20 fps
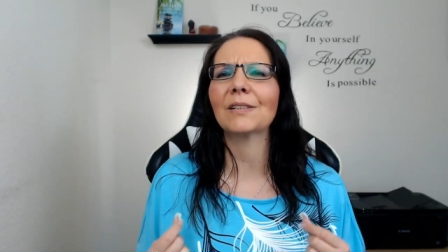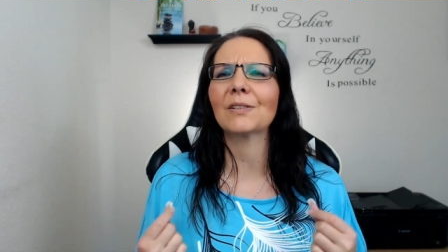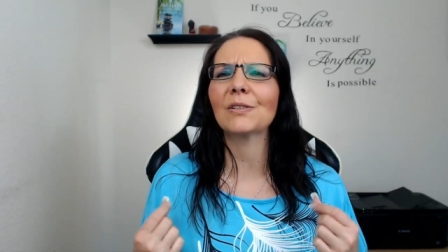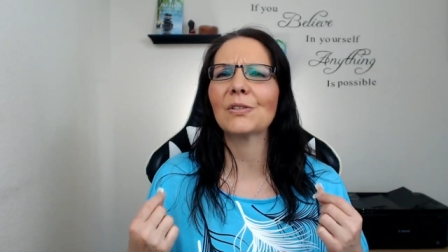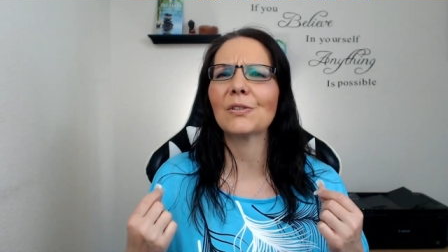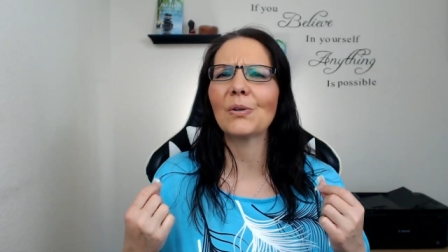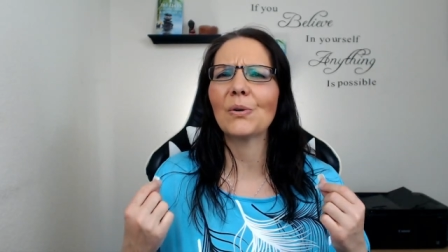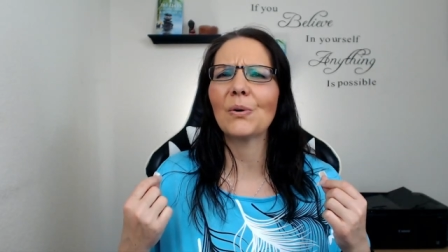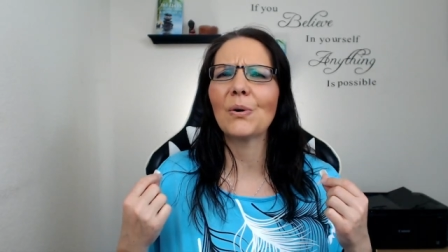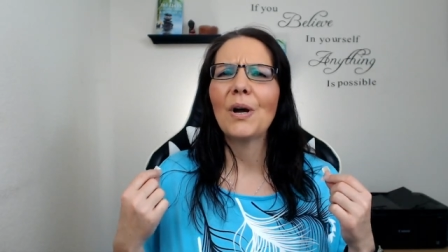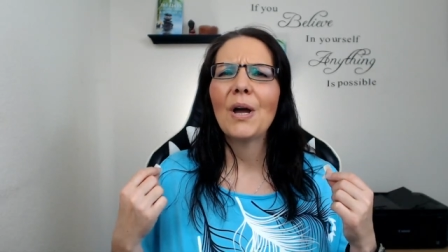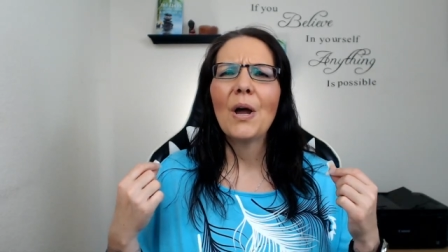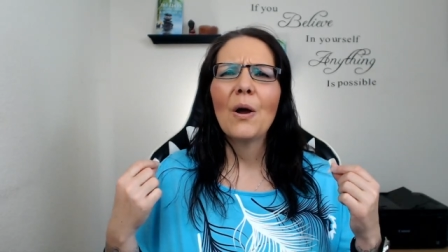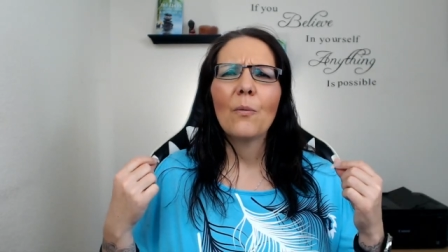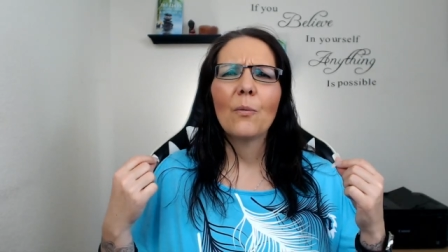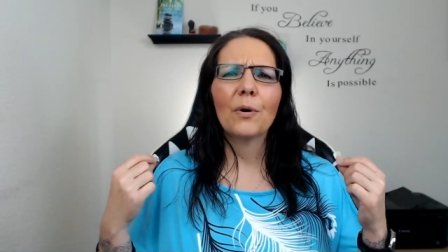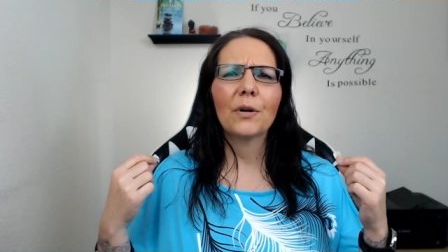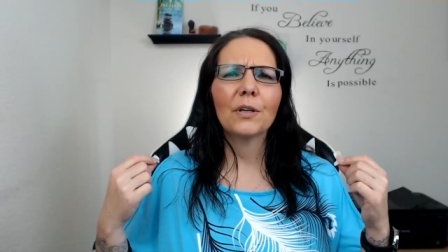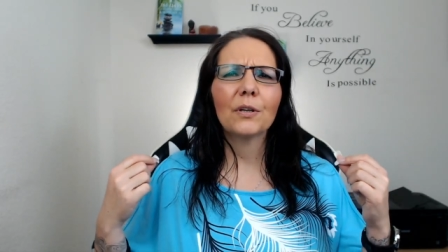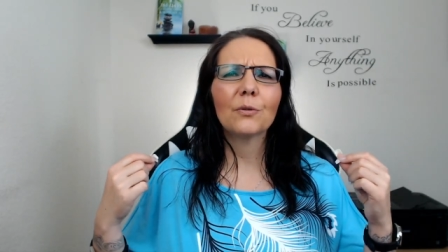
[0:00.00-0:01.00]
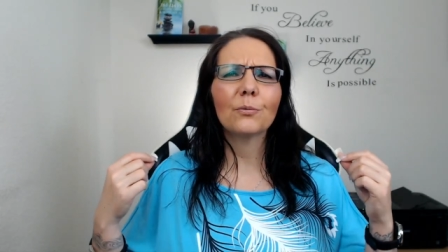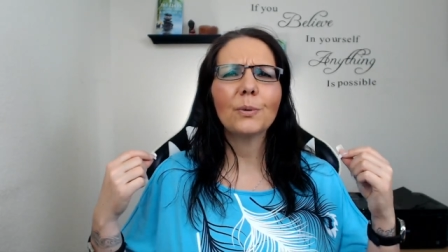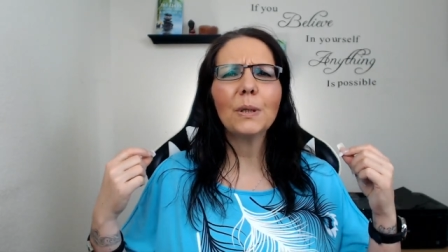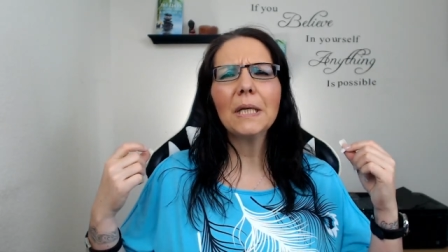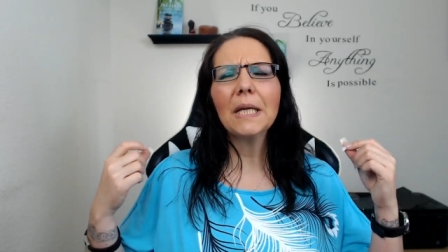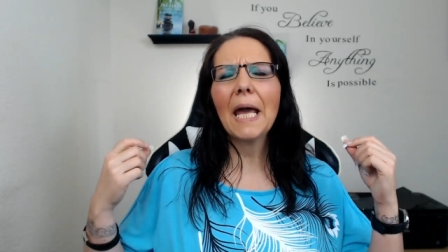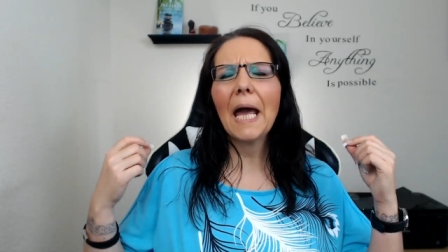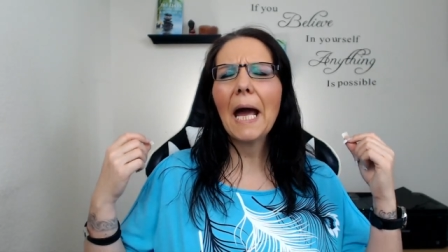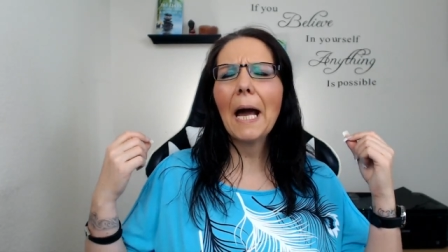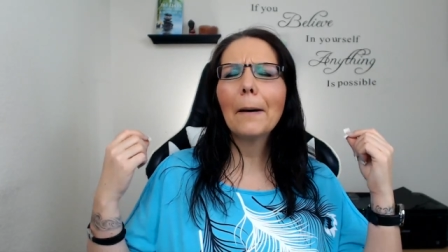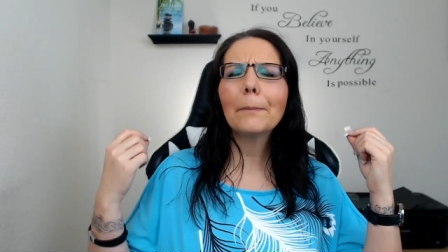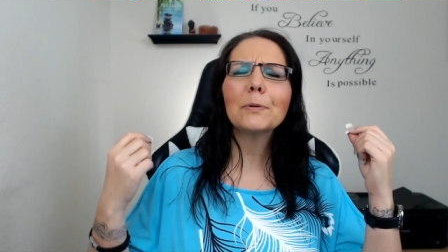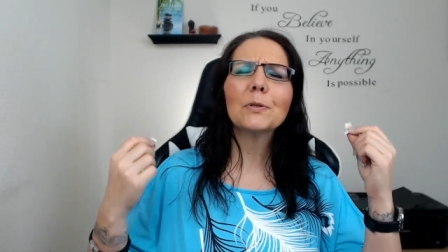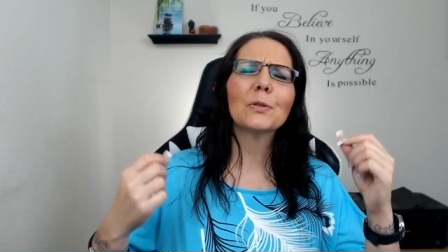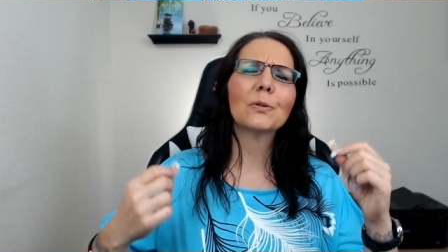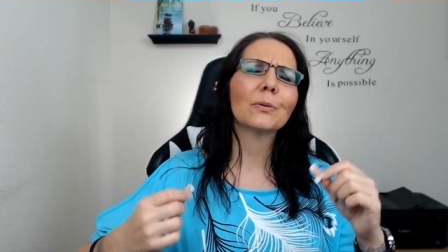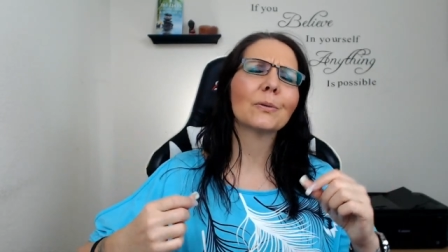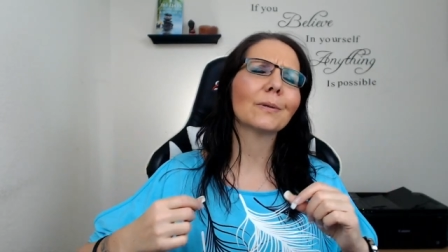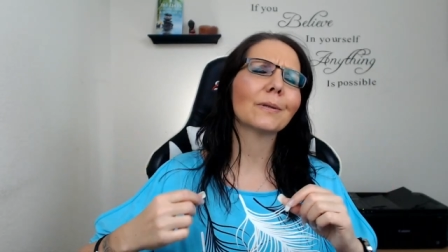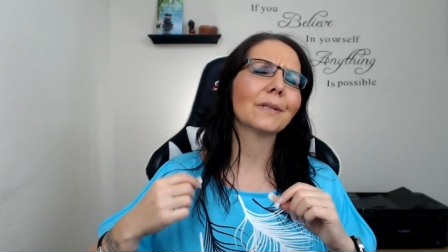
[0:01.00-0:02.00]
So where you're really
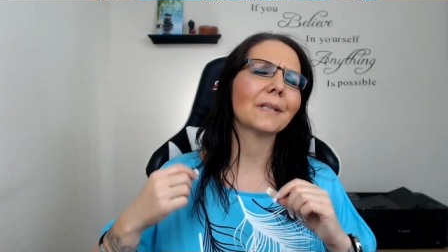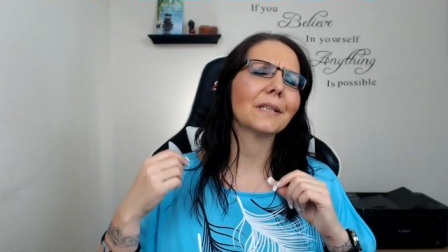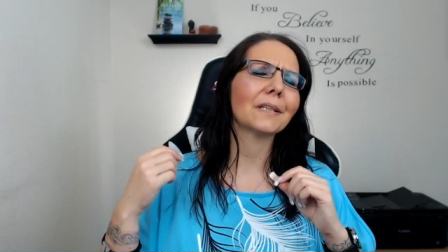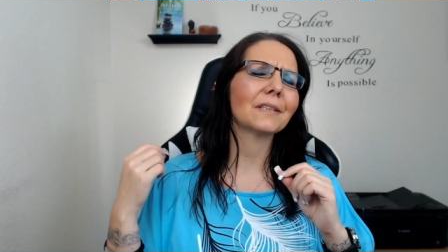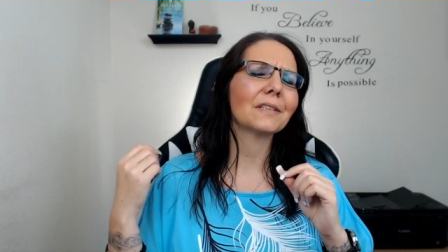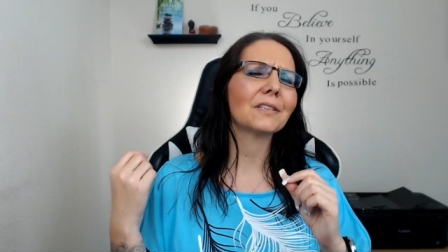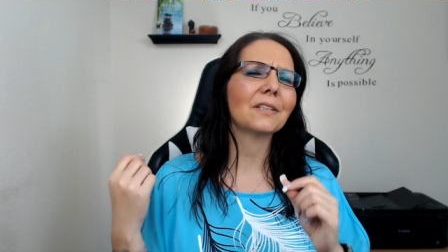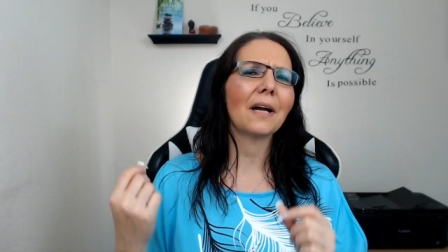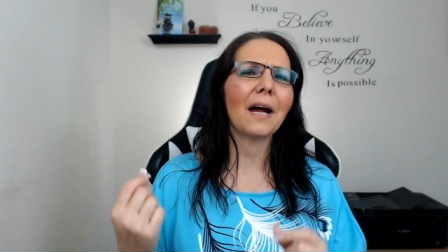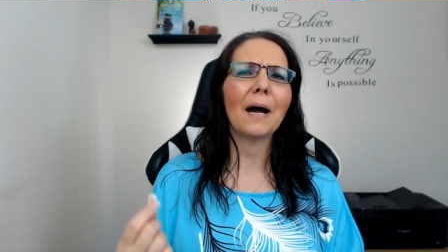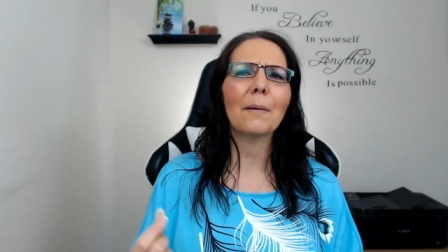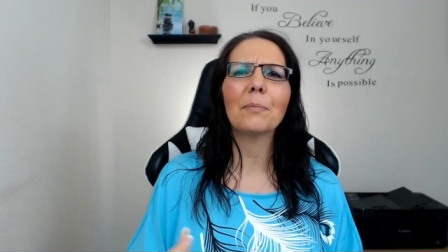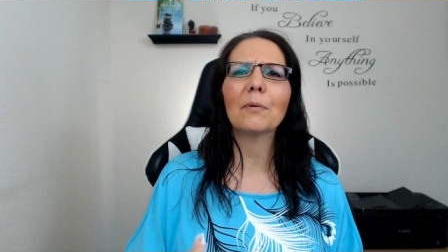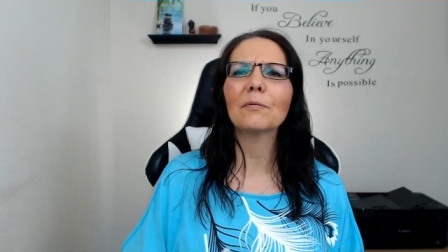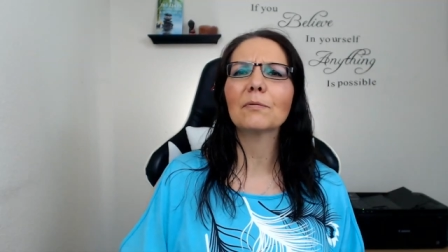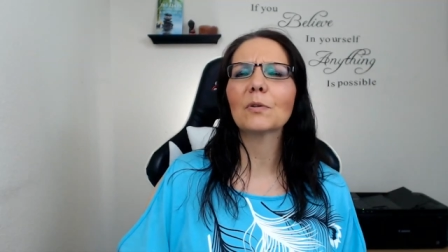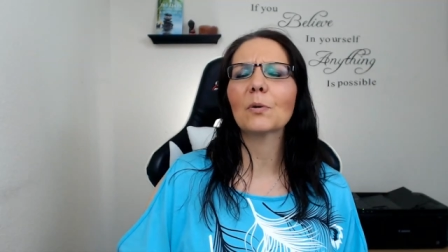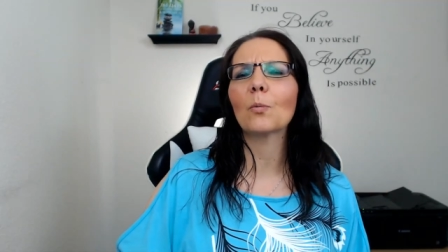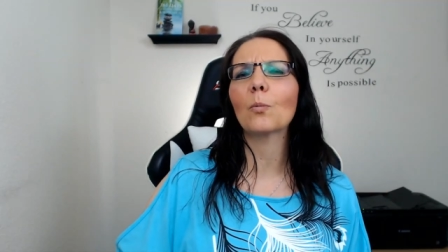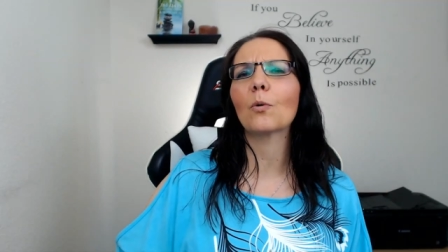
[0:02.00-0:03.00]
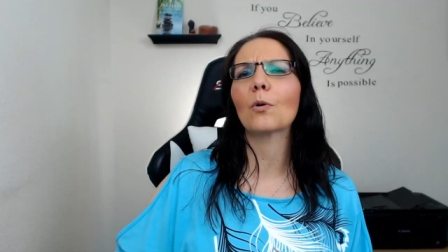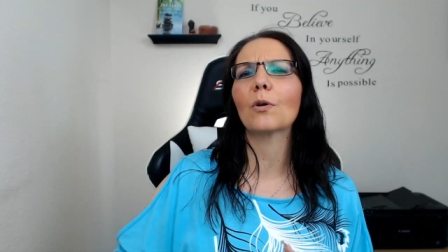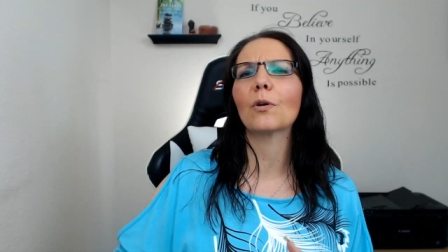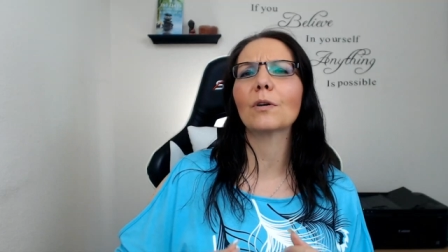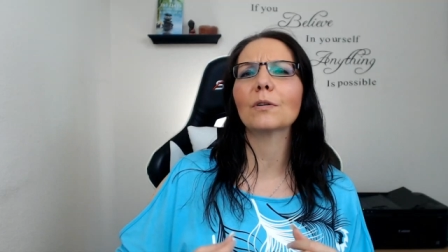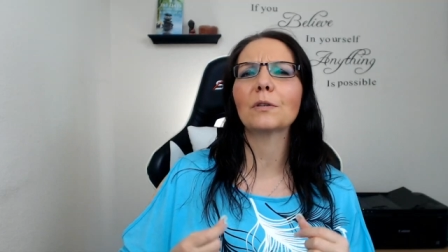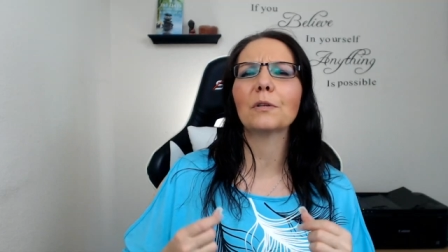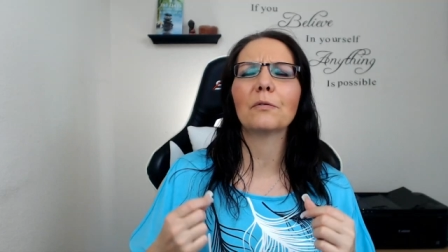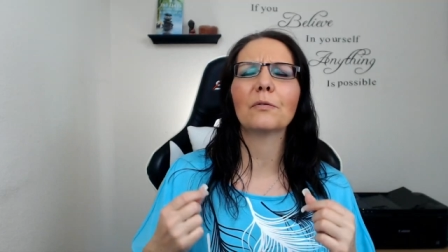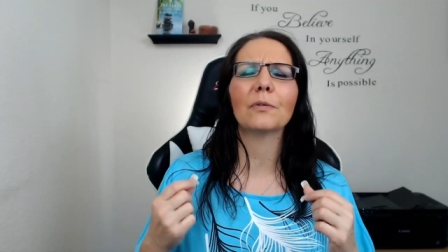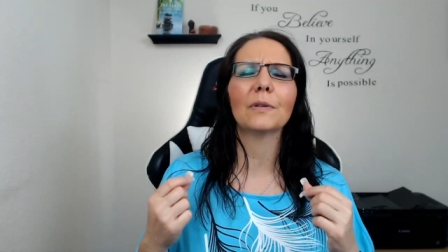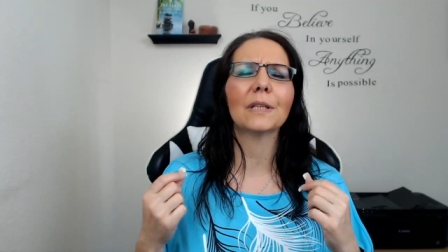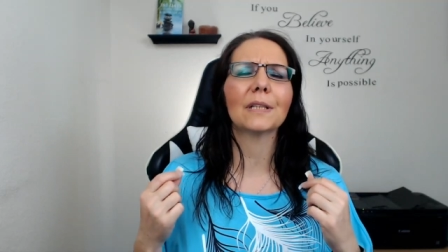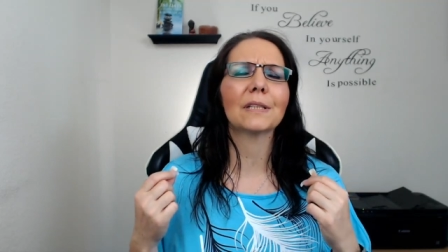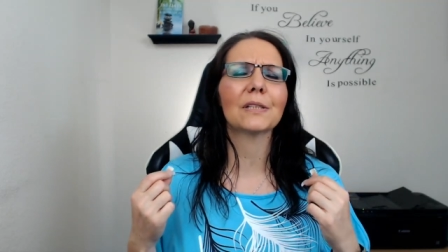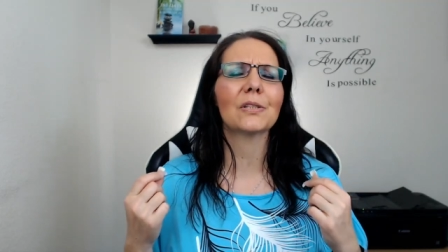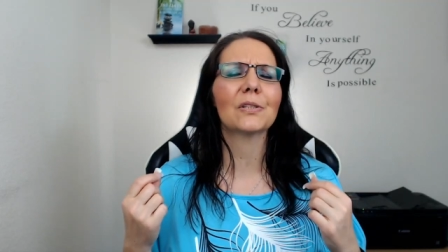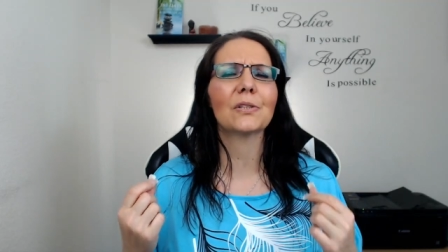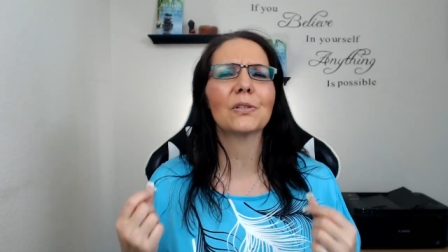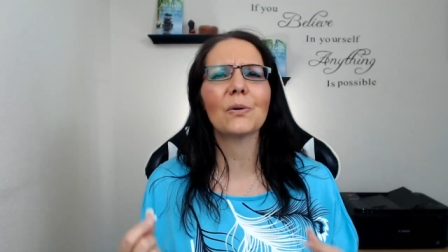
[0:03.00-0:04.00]
absolutely on top of the world, you're feeling
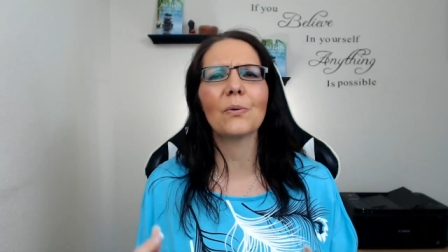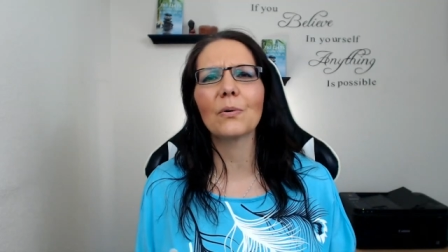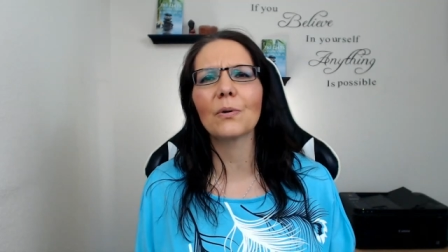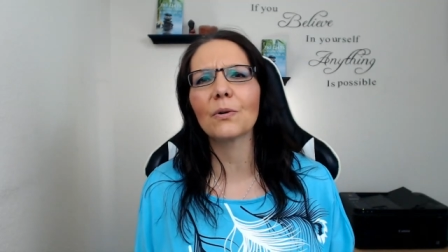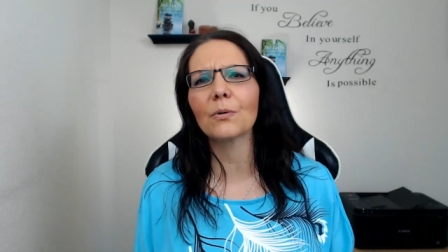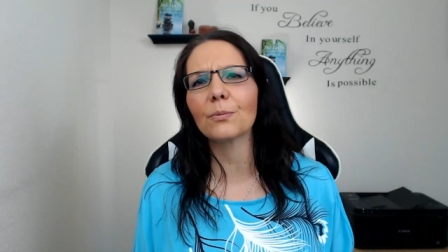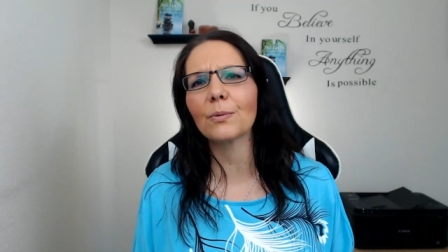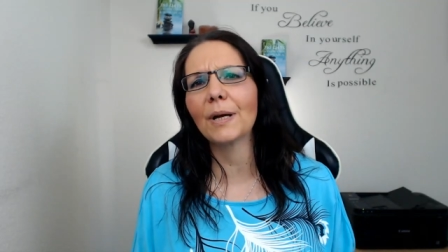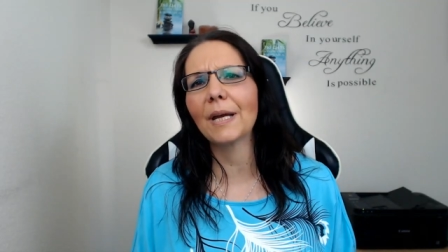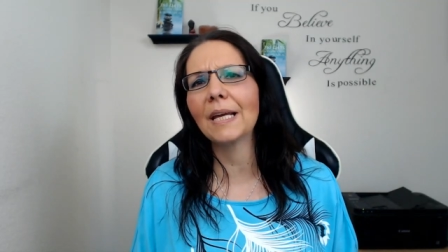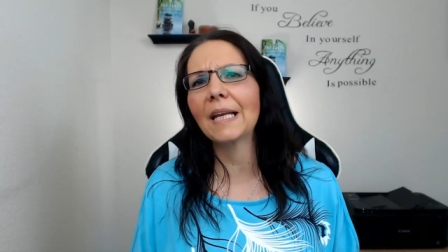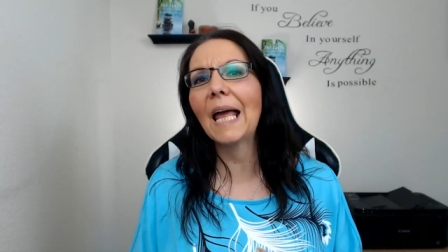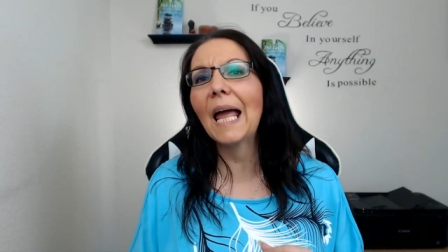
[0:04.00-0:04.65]
so great,